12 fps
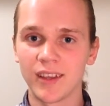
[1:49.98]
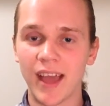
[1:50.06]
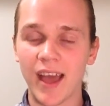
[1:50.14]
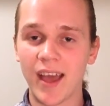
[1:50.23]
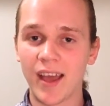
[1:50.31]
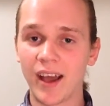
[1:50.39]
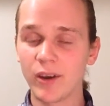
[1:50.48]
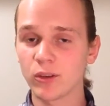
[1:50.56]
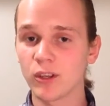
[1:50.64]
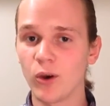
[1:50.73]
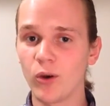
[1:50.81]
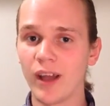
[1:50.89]
I
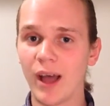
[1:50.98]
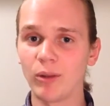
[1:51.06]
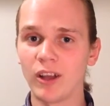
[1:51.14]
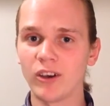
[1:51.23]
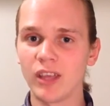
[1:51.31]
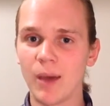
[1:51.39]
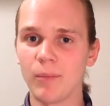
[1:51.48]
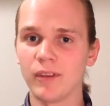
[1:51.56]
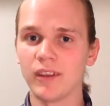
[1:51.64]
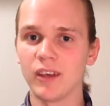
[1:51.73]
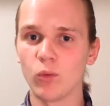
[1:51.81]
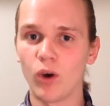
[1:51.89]
don't know how long you have
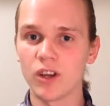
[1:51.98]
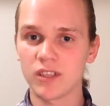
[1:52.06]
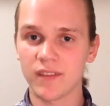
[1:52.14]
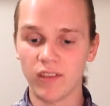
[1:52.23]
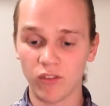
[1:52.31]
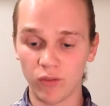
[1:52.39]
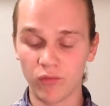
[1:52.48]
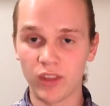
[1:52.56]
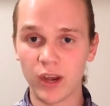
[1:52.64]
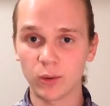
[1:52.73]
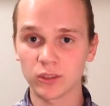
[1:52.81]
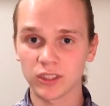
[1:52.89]
been watching these
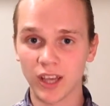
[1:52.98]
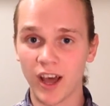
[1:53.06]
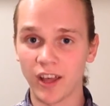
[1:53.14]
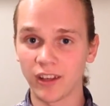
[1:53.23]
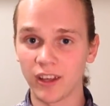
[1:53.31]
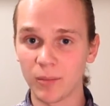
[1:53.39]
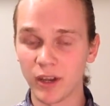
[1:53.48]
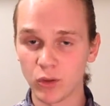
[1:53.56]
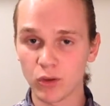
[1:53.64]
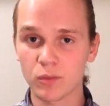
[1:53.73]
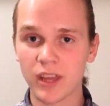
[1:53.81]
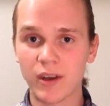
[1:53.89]
videos on my
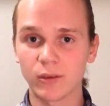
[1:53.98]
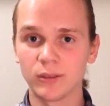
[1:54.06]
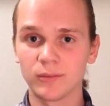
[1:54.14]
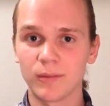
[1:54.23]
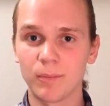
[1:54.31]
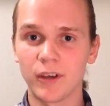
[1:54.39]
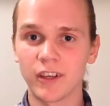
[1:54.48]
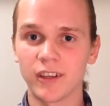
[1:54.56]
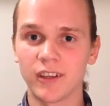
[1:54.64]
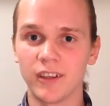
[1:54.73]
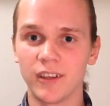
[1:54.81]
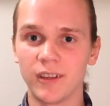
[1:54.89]
YouTube channel,
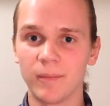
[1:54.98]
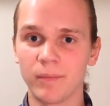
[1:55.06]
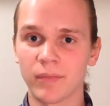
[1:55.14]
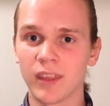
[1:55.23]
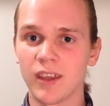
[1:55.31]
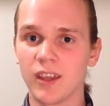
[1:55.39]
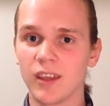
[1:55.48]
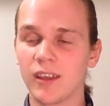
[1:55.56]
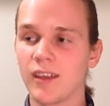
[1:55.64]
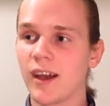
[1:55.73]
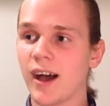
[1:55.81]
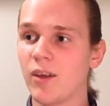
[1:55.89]
but
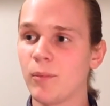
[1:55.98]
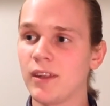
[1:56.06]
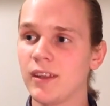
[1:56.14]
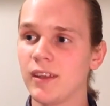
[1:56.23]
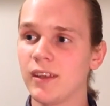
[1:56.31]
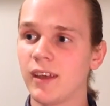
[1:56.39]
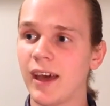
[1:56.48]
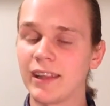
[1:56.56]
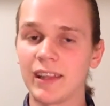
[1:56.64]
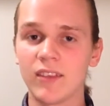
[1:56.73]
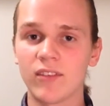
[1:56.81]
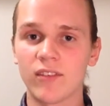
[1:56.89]
I've been
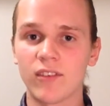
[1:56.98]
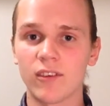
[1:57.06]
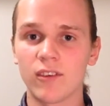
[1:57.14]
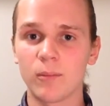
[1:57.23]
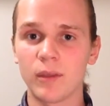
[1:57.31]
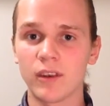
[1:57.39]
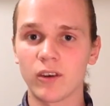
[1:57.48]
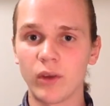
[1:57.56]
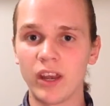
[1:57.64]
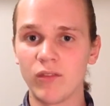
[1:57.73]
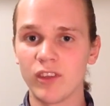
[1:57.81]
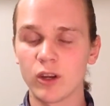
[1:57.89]
at least been
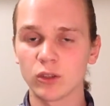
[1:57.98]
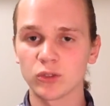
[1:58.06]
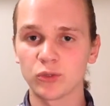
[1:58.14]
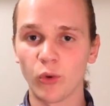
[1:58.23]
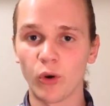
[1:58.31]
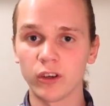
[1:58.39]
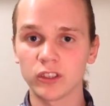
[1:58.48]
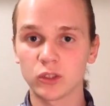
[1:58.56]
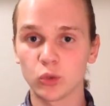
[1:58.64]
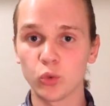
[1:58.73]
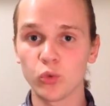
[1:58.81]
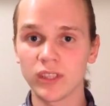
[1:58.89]
creating videos for
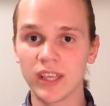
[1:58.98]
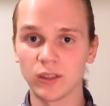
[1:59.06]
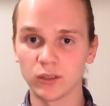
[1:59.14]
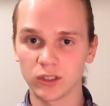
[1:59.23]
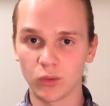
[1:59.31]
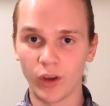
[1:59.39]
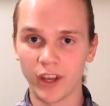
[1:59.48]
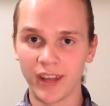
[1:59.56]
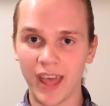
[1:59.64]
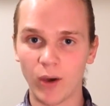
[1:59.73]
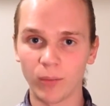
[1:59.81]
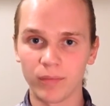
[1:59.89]
2 years right
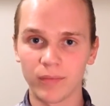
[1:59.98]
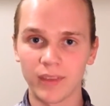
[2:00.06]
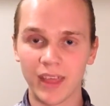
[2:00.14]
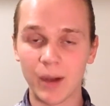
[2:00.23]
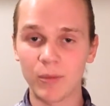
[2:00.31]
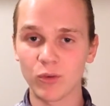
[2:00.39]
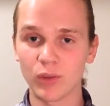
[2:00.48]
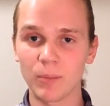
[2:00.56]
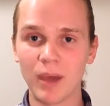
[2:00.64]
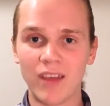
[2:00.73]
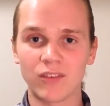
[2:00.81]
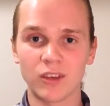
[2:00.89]
now. And I've been really
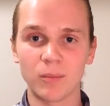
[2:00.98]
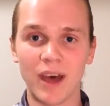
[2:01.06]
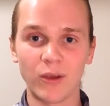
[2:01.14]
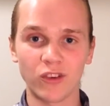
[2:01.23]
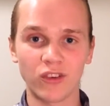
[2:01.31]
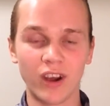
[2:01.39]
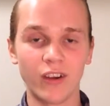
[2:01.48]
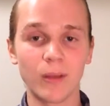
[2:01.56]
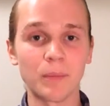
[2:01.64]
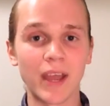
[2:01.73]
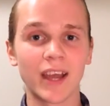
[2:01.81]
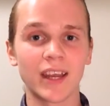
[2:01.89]
passionate about
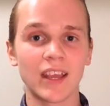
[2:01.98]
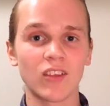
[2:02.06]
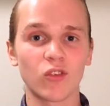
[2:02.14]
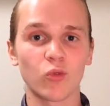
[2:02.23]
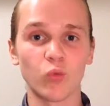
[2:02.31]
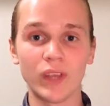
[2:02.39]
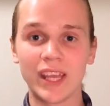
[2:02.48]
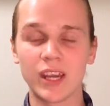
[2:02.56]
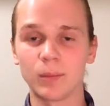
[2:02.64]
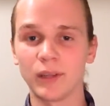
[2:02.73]
sharing big ideas we can